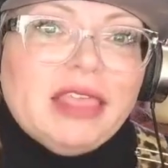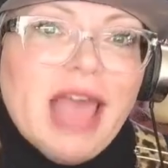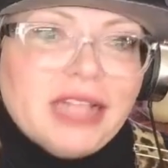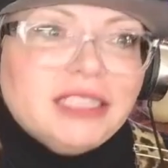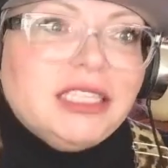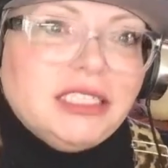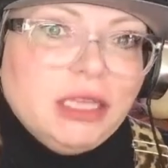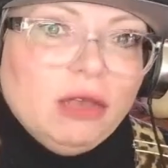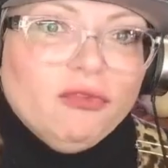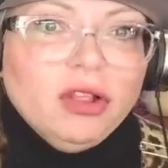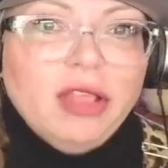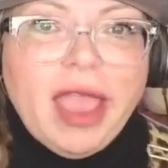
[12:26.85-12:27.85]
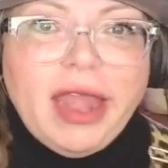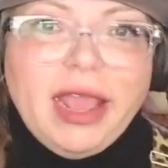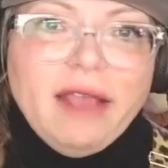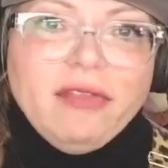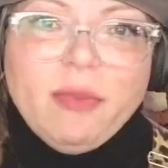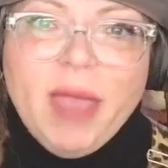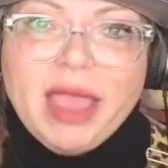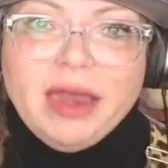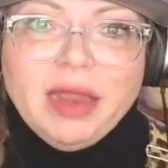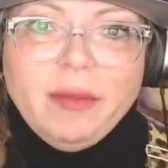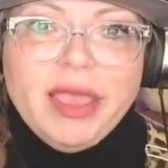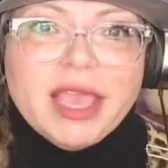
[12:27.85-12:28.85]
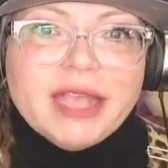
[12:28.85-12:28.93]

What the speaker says: that's the silver lining of the pandemic,